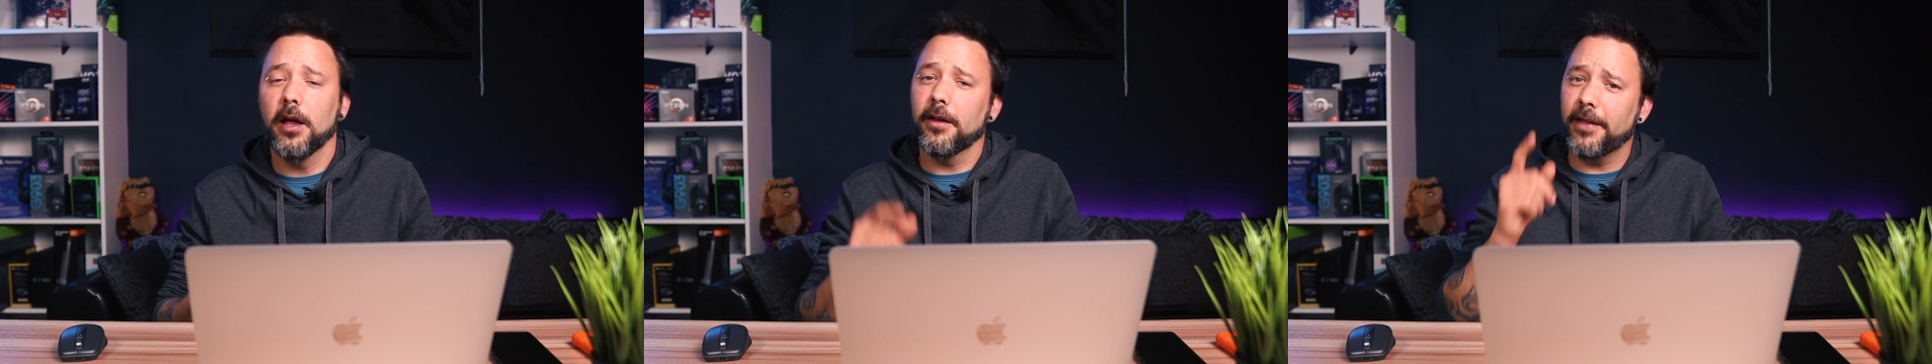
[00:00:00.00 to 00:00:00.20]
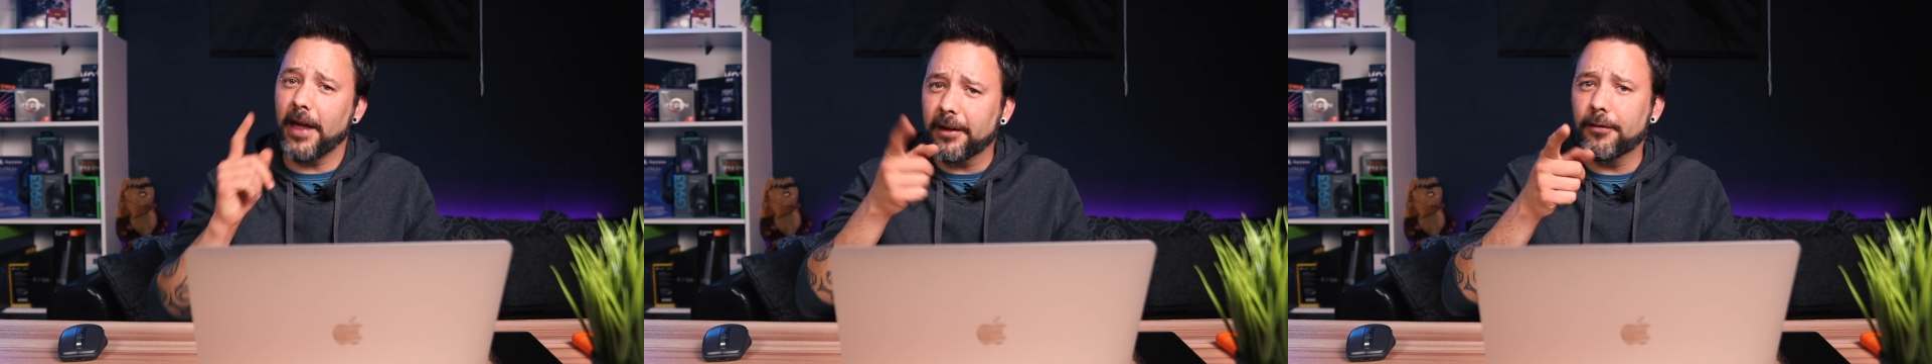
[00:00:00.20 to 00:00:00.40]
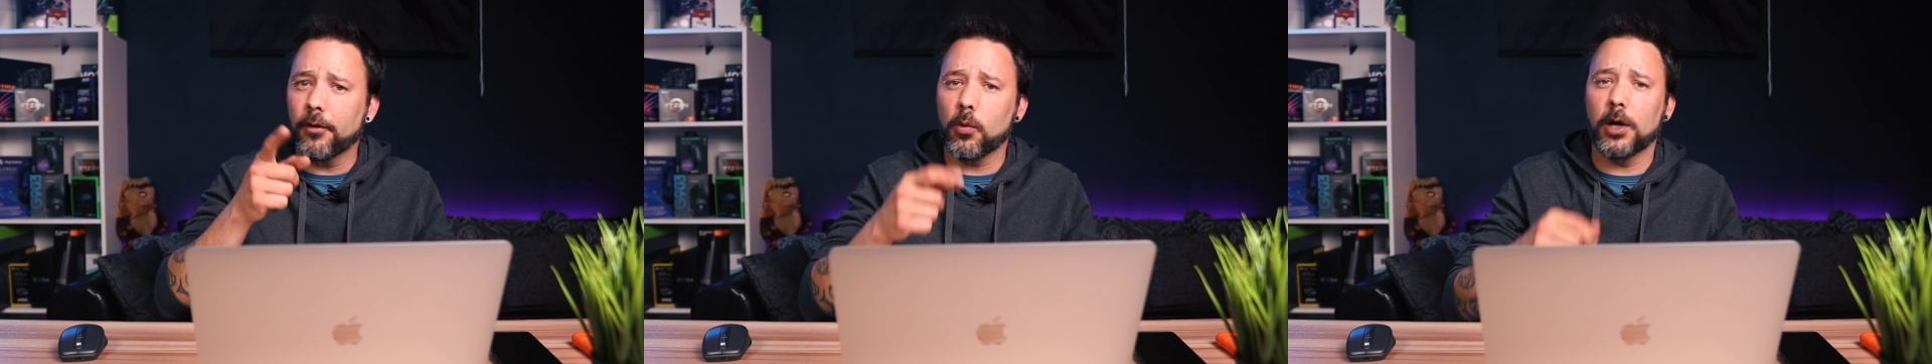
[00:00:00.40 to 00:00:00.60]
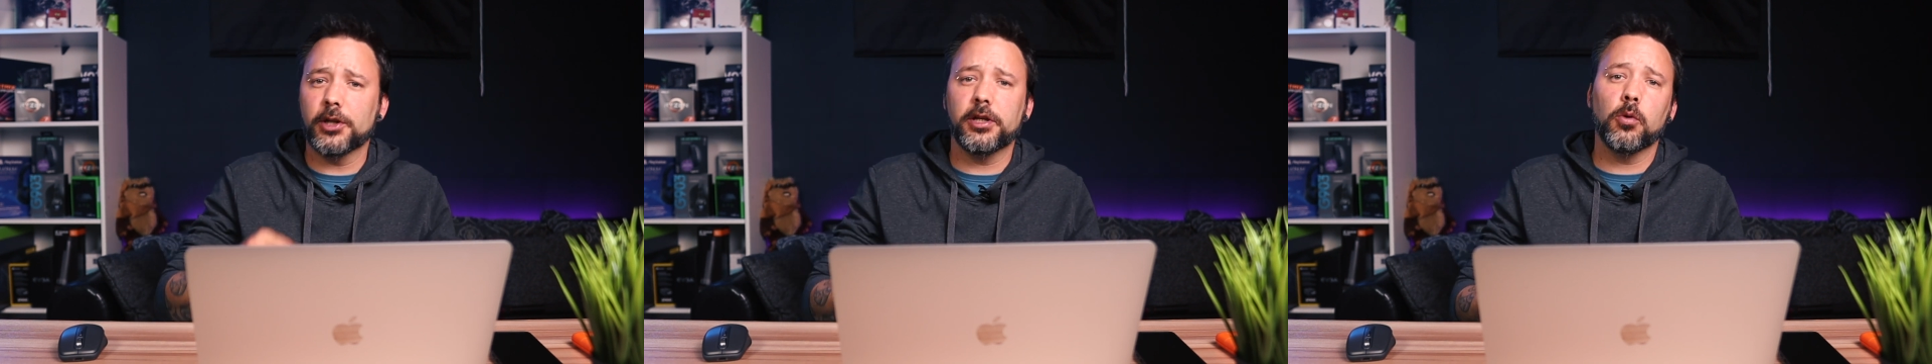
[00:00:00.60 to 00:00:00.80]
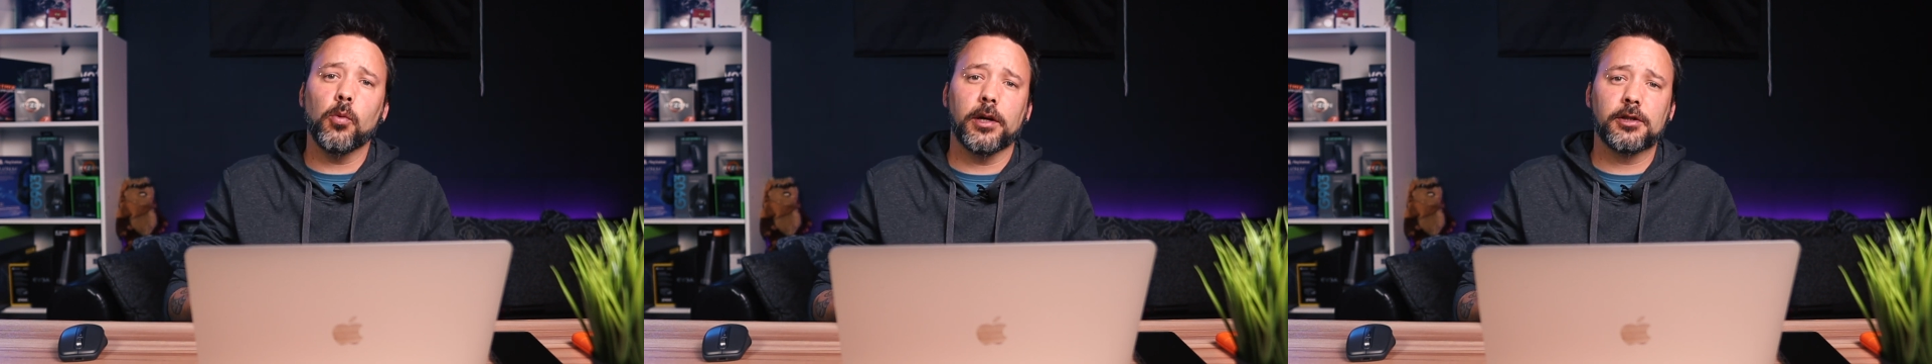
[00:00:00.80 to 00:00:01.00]
Thanks for
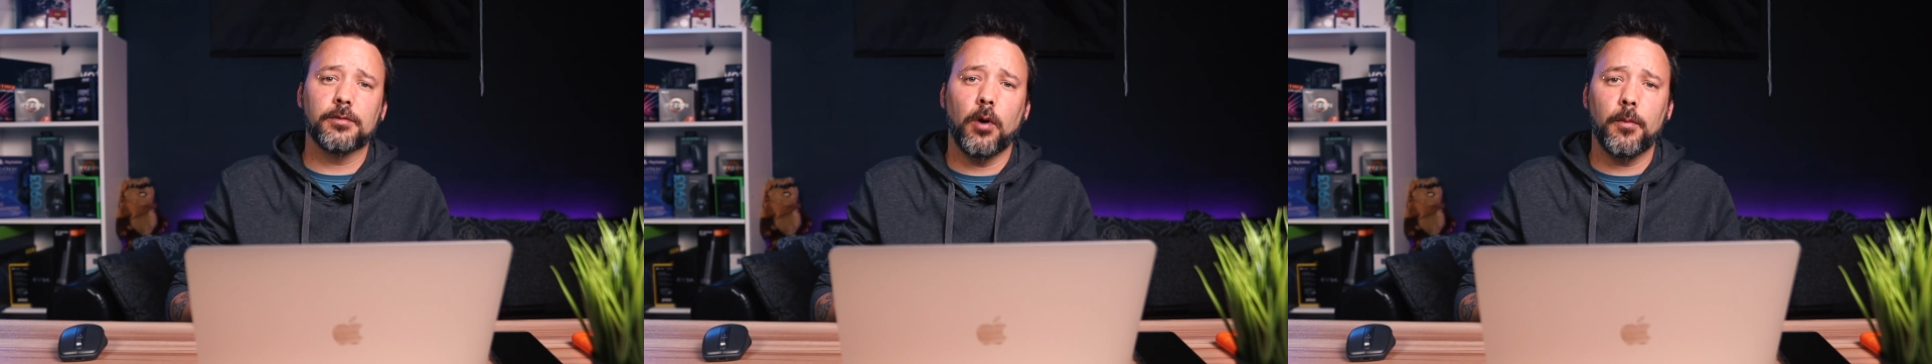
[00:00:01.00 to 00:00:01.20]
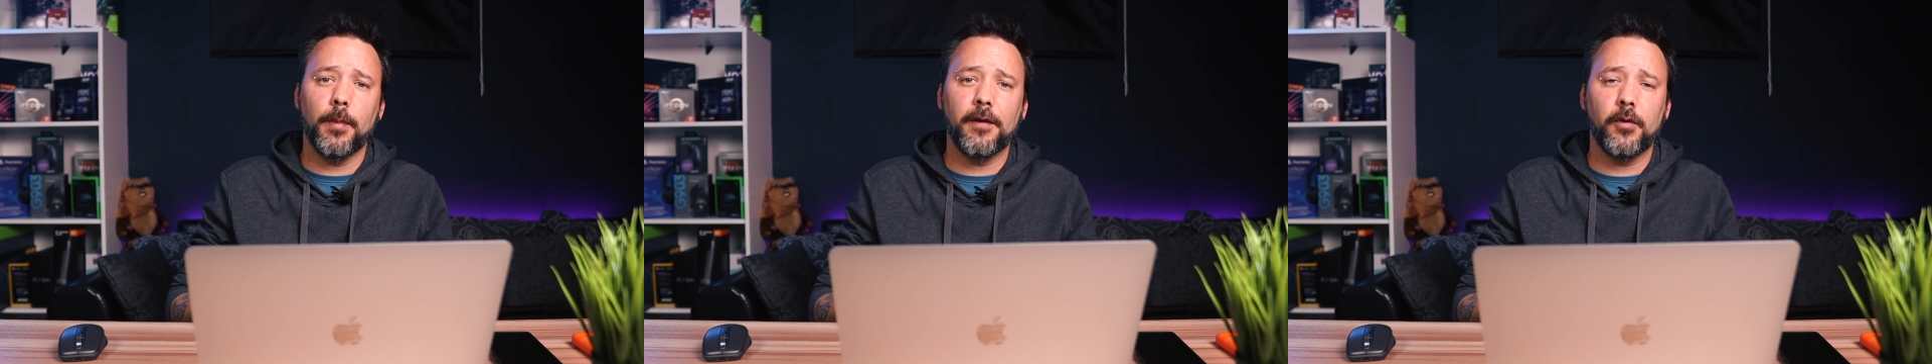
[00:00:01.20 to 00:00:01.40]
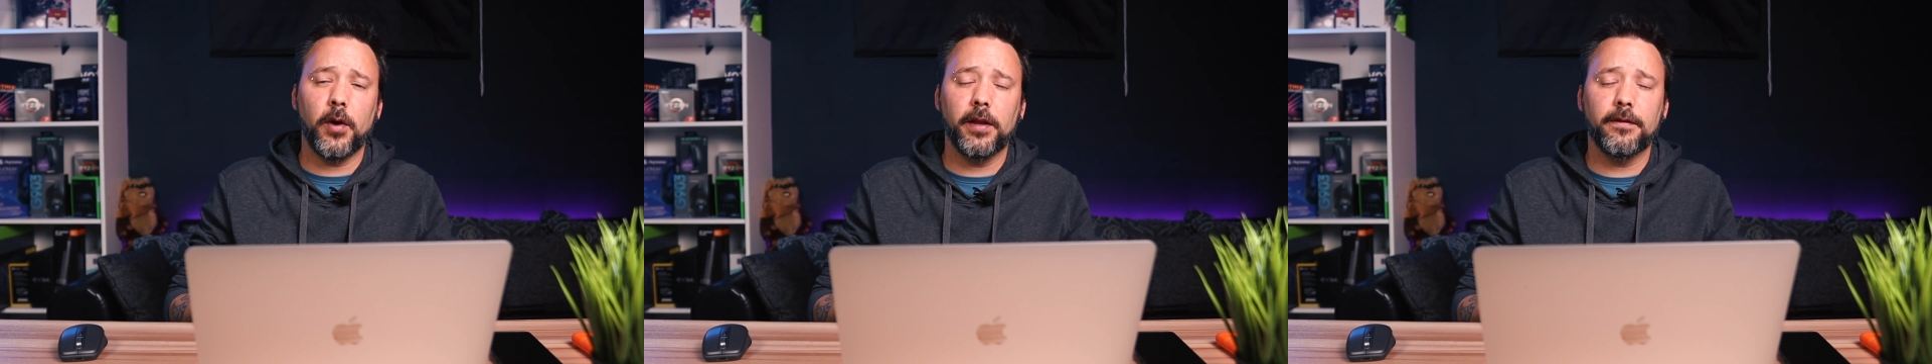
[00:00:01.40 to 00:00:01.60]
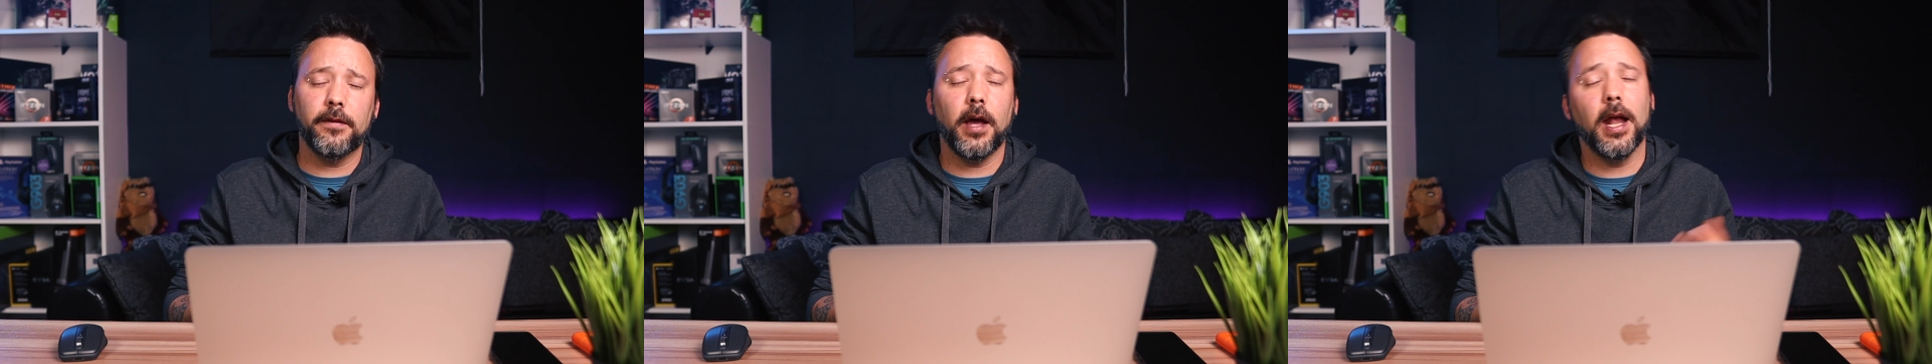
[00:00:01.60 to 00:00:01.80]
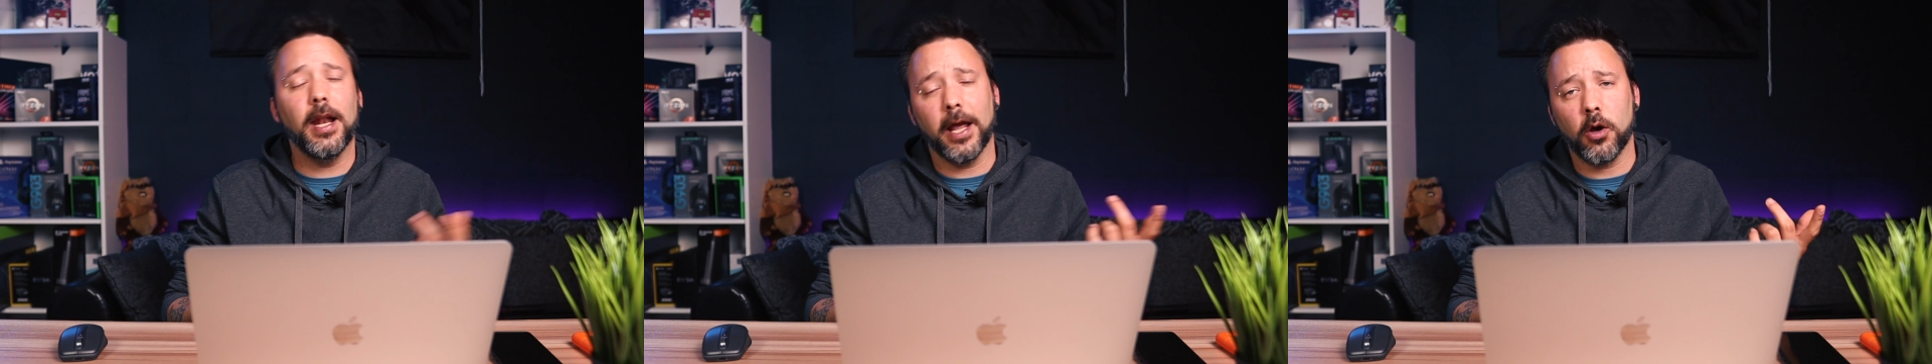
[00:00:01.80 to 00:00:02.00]
watching once more my friends,
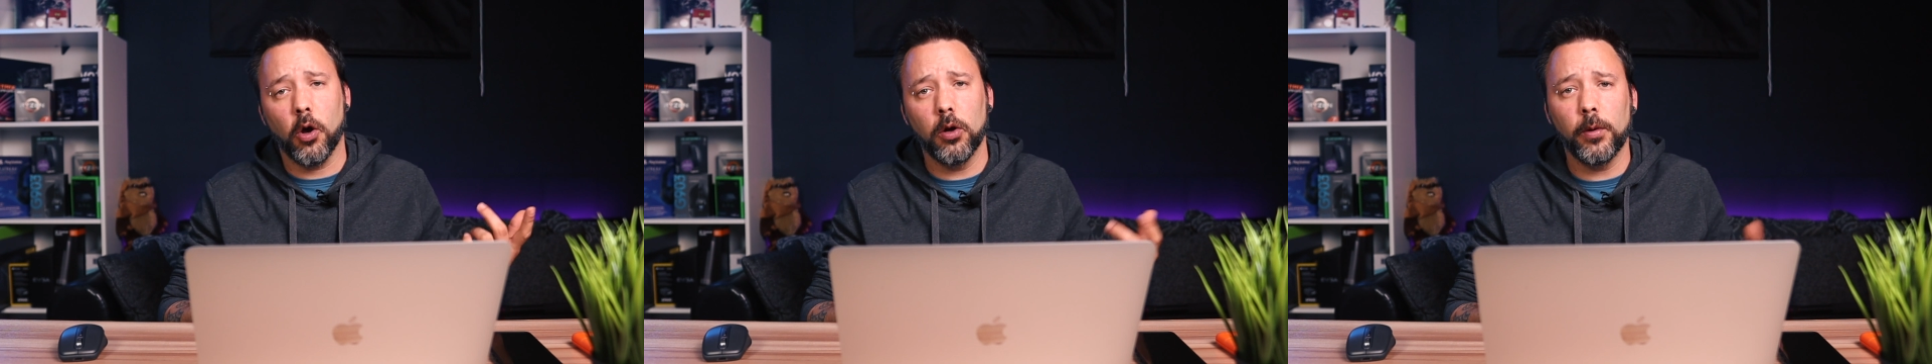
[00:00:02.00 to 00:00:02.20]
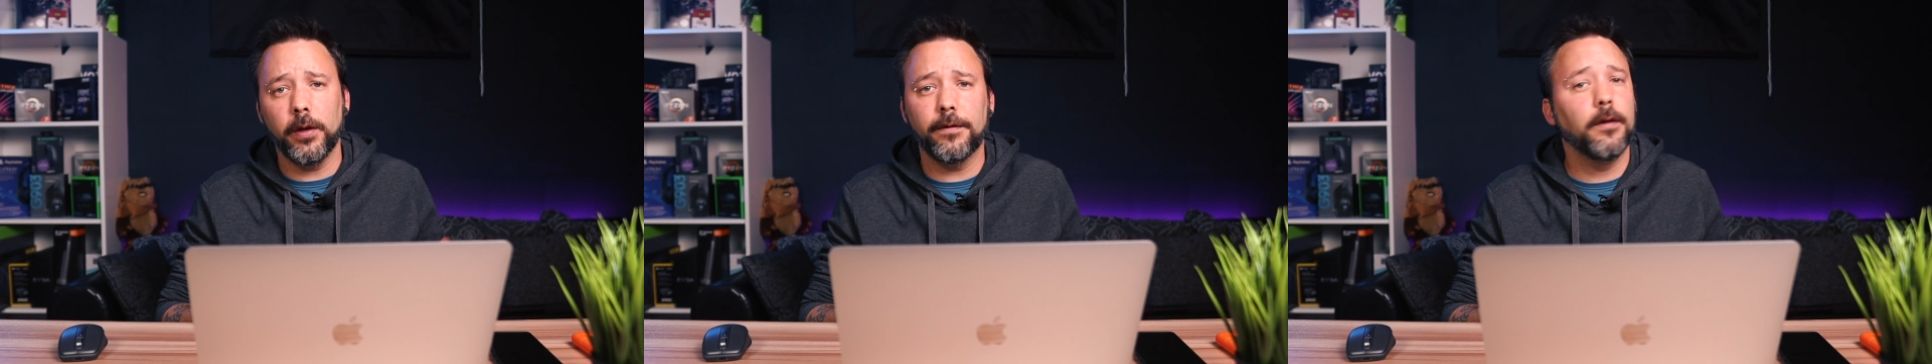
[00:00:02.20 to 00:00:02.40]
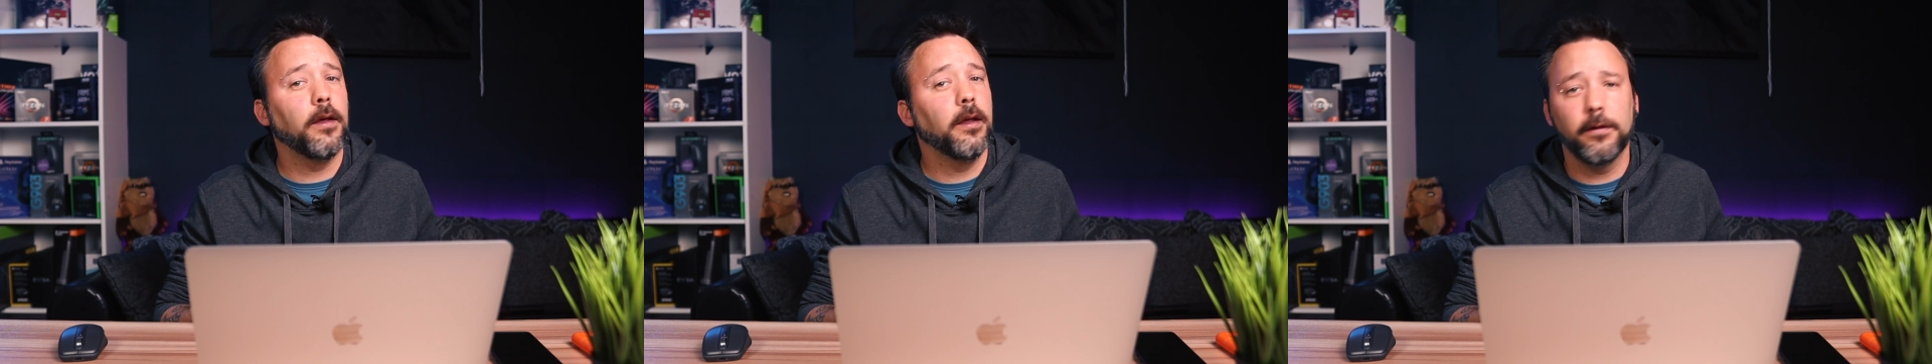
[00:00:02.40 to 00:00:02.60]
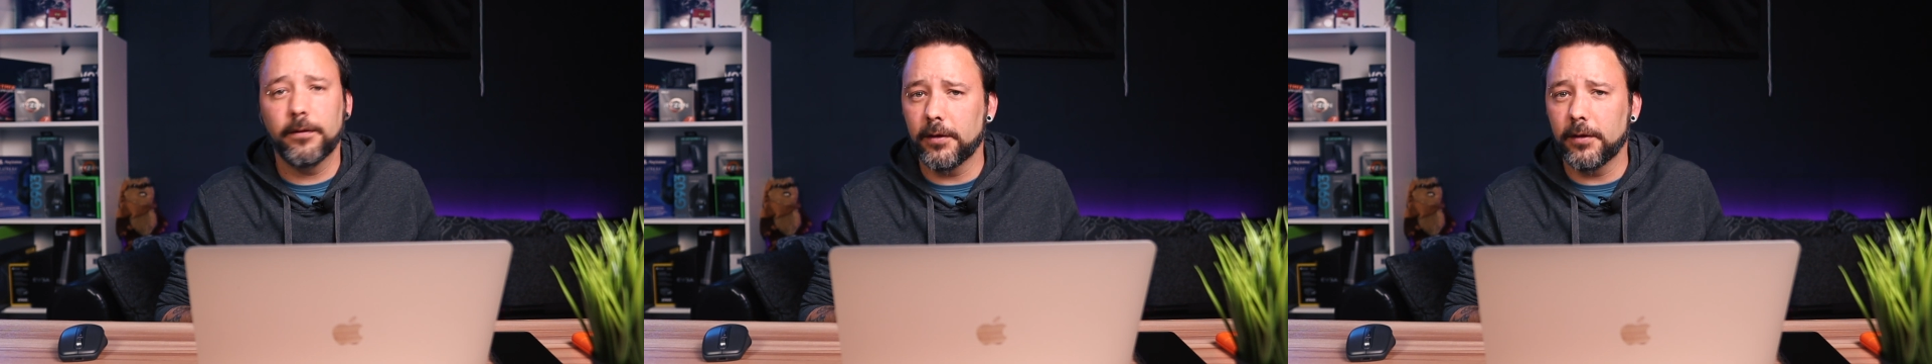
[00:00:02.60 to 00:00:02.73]
and like always,